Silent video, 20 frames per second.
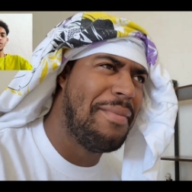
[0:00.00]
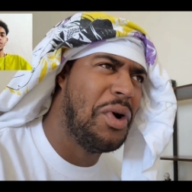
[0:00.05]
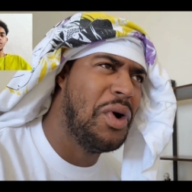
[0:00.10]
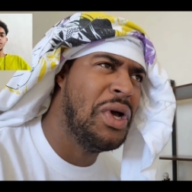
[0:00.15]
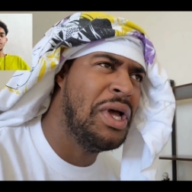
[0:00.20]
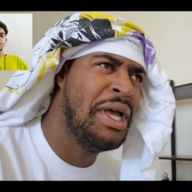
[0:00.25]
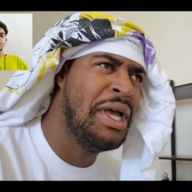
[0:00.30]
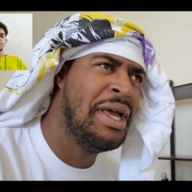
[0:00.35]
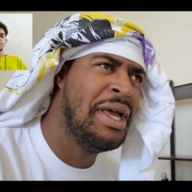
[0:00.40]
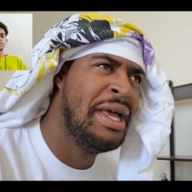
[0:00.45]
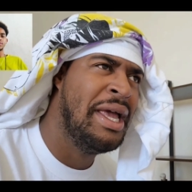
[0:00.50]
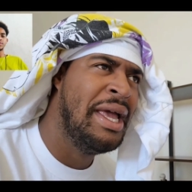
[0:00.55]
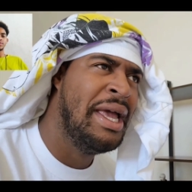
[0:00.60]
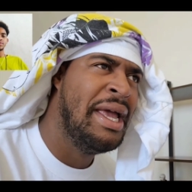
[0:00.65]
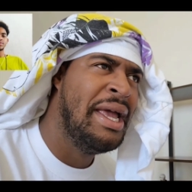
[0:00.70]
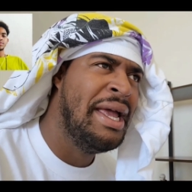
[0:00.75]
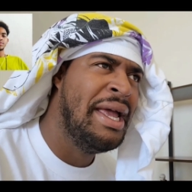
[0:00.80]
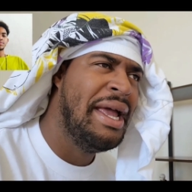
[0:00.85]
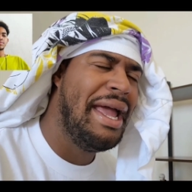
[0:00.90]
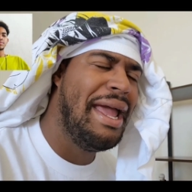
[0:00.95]
bro. the Bible
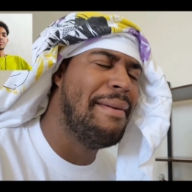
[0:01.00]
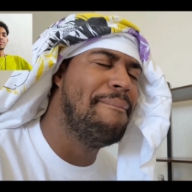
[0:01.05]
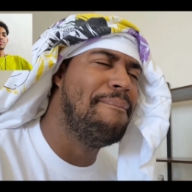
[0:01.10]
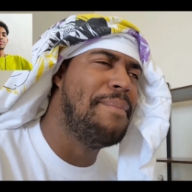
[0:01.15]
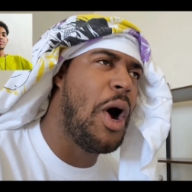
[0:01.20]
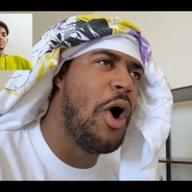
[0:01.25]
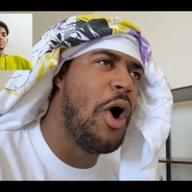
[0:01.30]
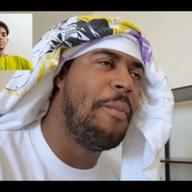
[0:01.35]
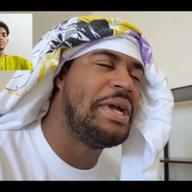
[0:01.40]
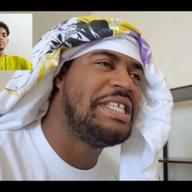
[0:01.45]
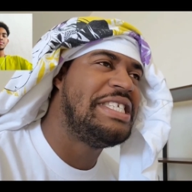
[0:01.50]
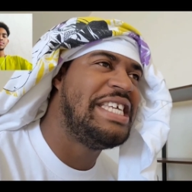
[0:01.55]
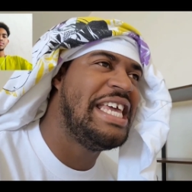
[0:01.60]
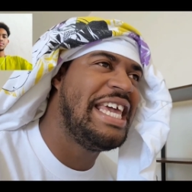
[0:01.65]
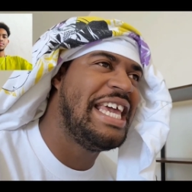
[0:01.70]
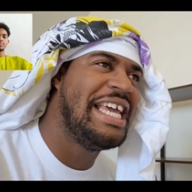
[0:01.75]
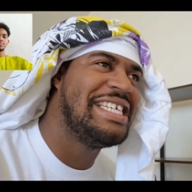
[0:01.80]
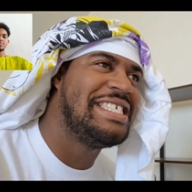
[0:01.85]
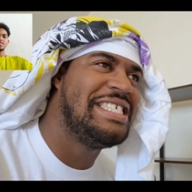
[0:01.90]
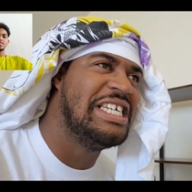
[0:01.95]
and
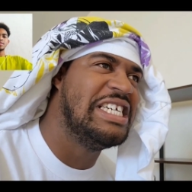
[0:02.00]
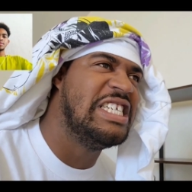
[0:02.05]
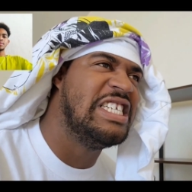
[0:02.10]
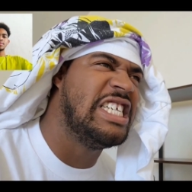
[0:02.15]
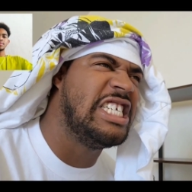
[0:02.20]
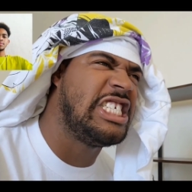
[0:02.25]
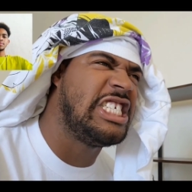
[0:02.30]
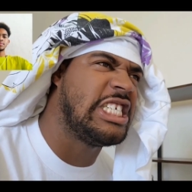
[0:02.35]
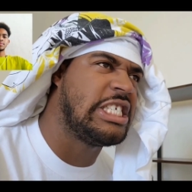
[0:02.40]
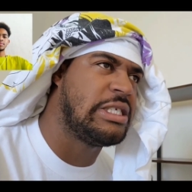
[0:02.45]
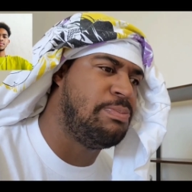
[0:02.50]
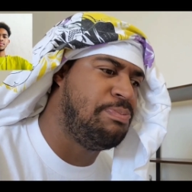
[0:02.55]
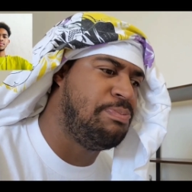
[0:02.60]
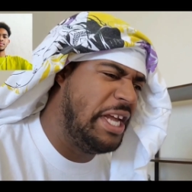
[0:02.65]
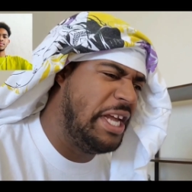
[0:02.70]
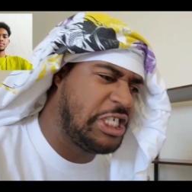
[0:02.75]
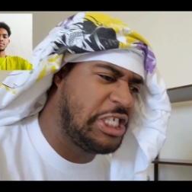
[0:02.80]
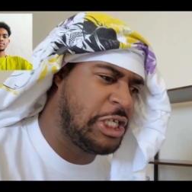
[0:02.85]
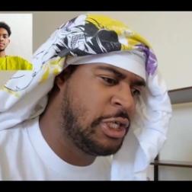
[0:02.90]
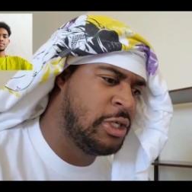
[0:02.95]
boba tea is delicious,